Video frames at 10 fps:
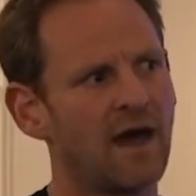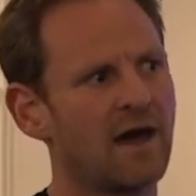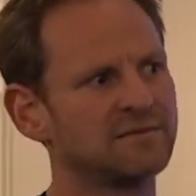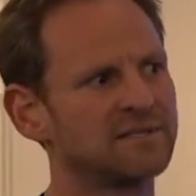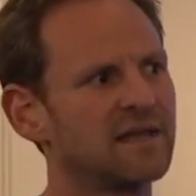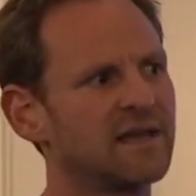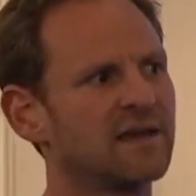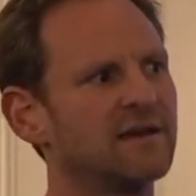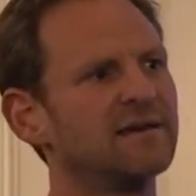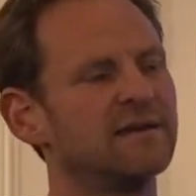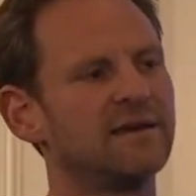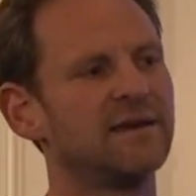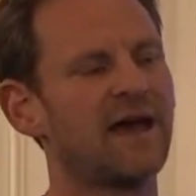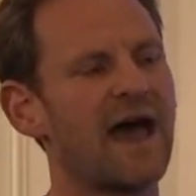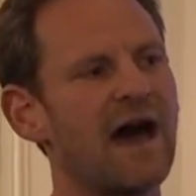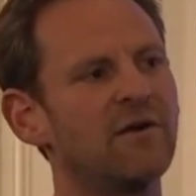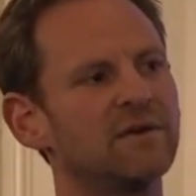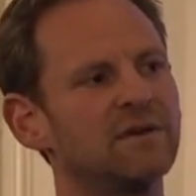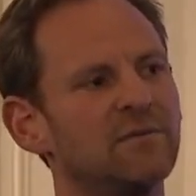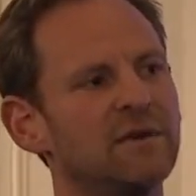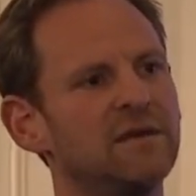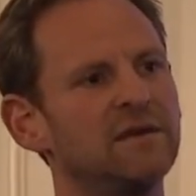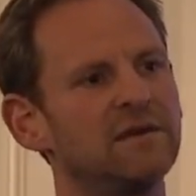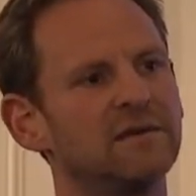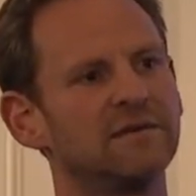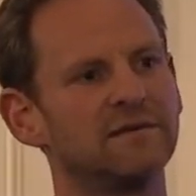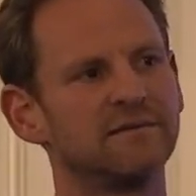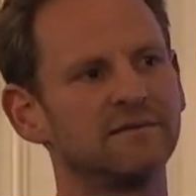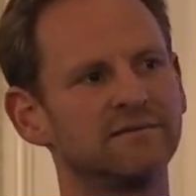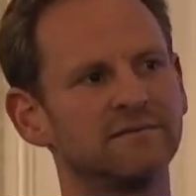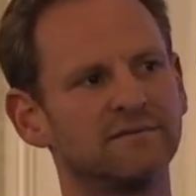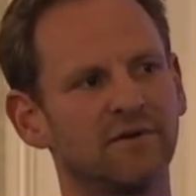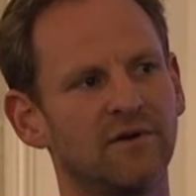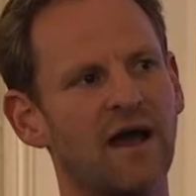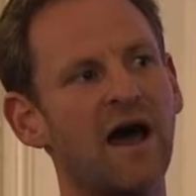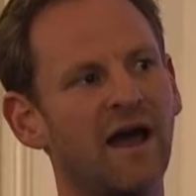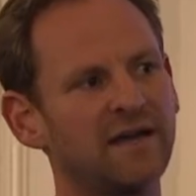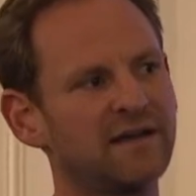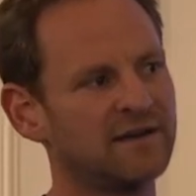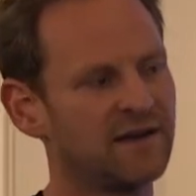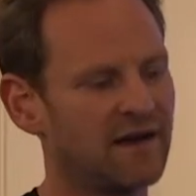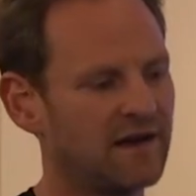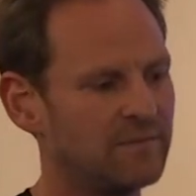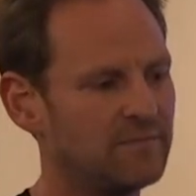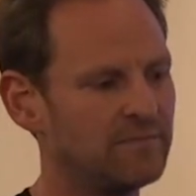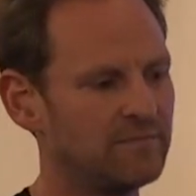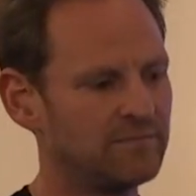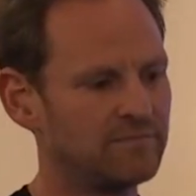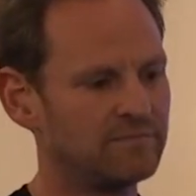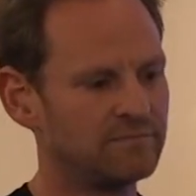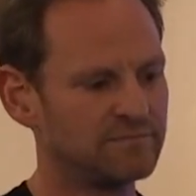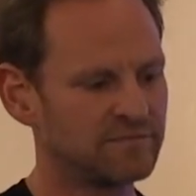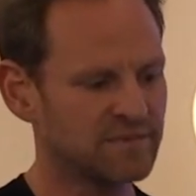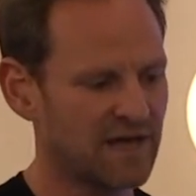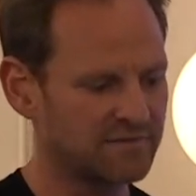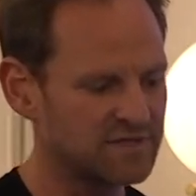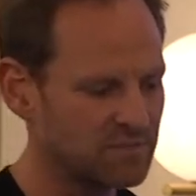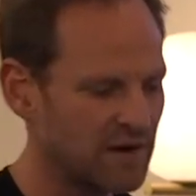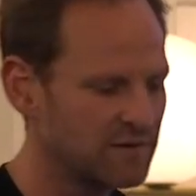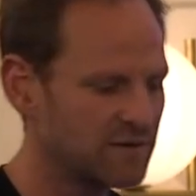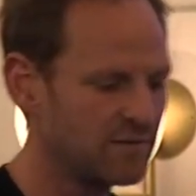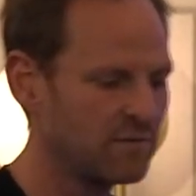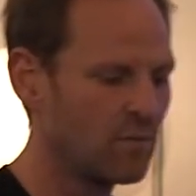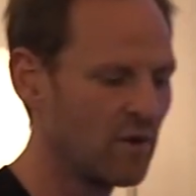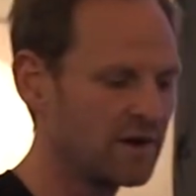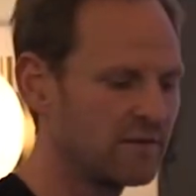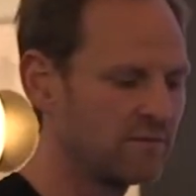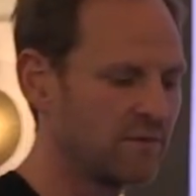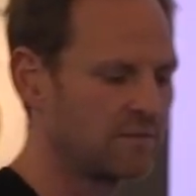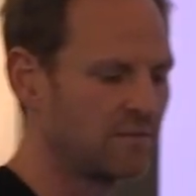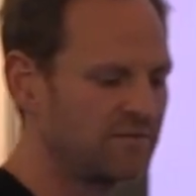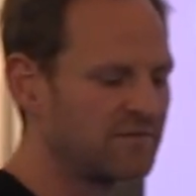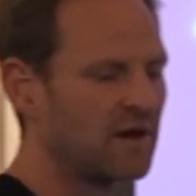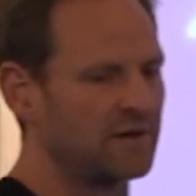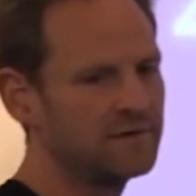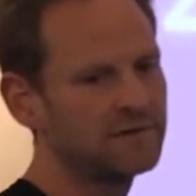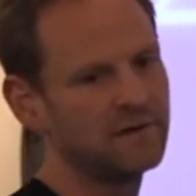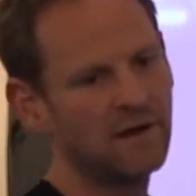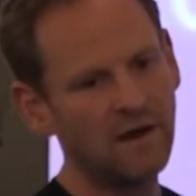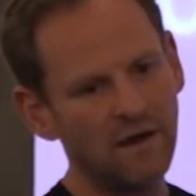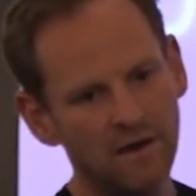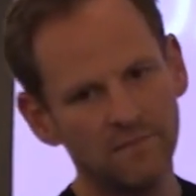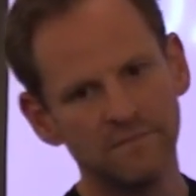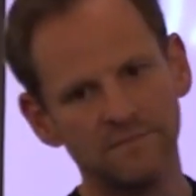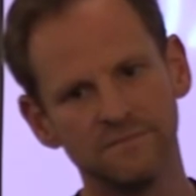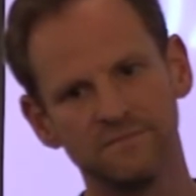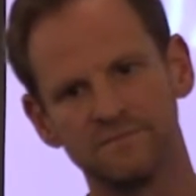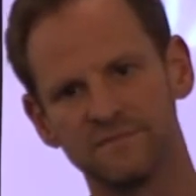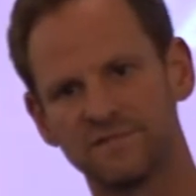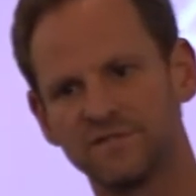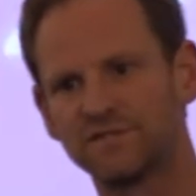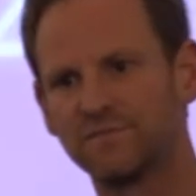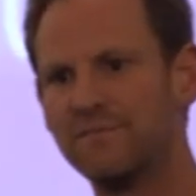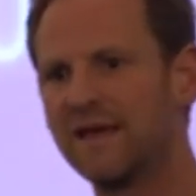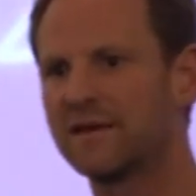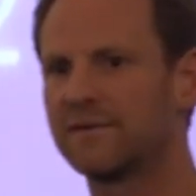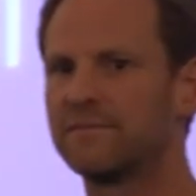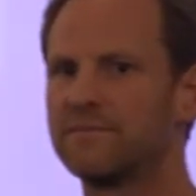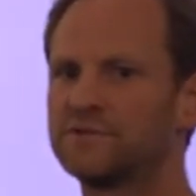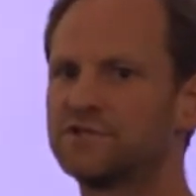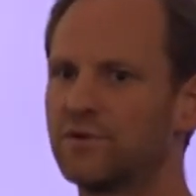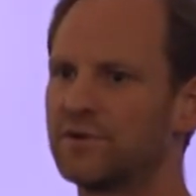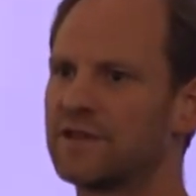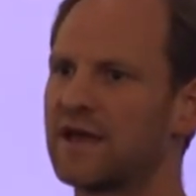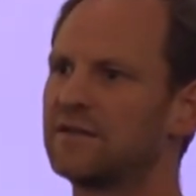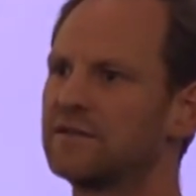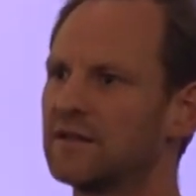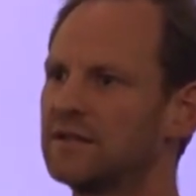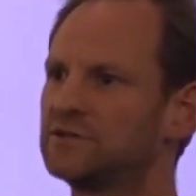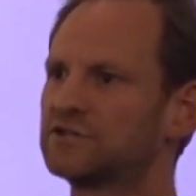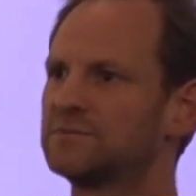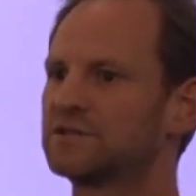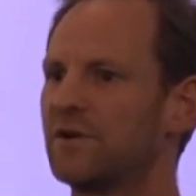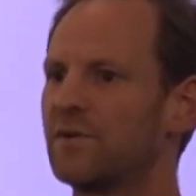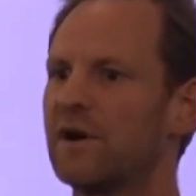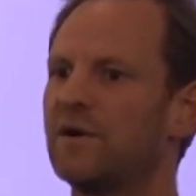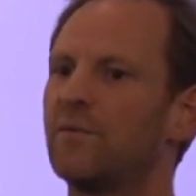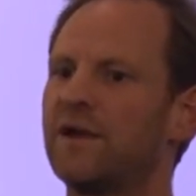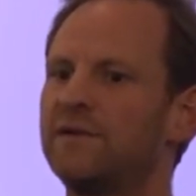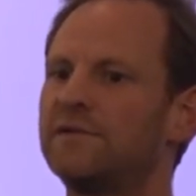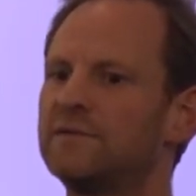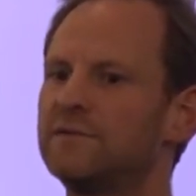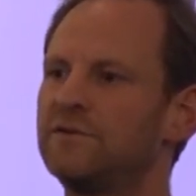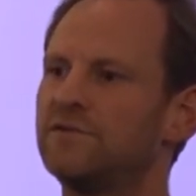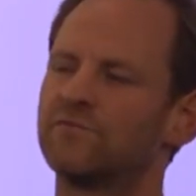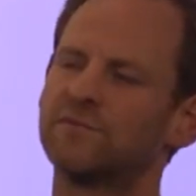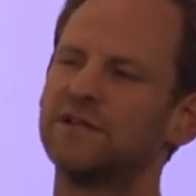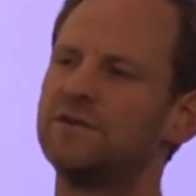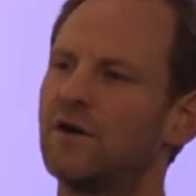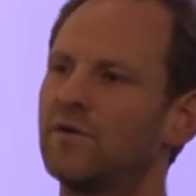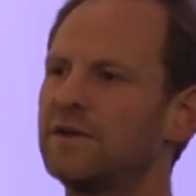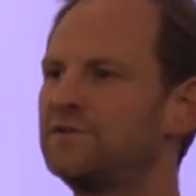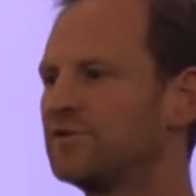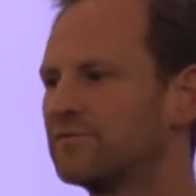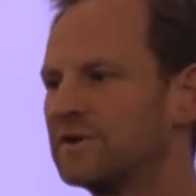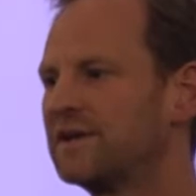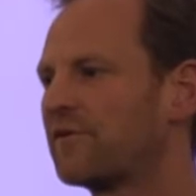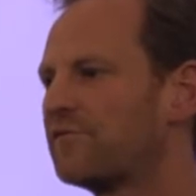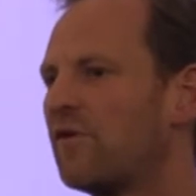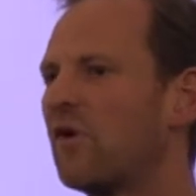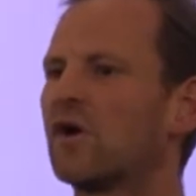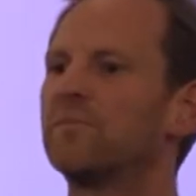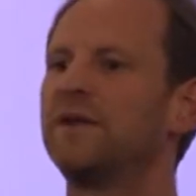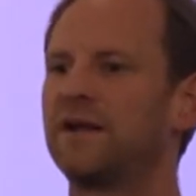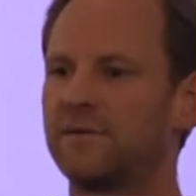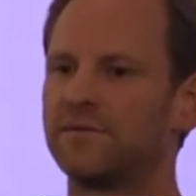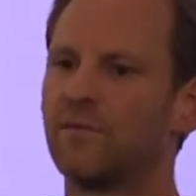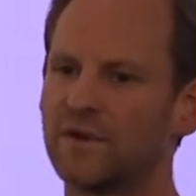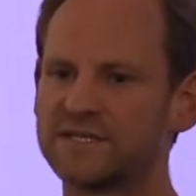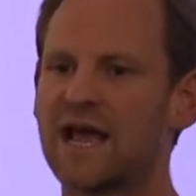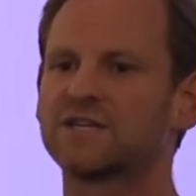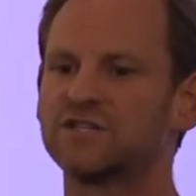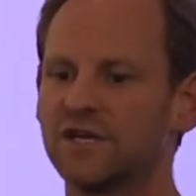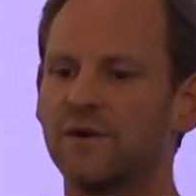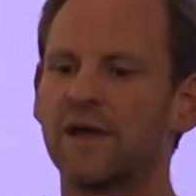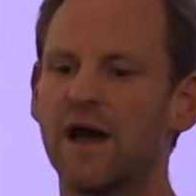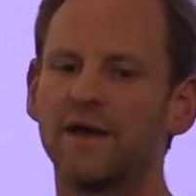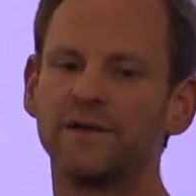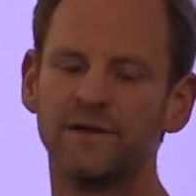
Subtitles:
I was thinking, how can we, or I, kind of spread what we've done to just make sure that the leadership is going well when you don't really know and don't really have a full heartbeat on what's actually going on.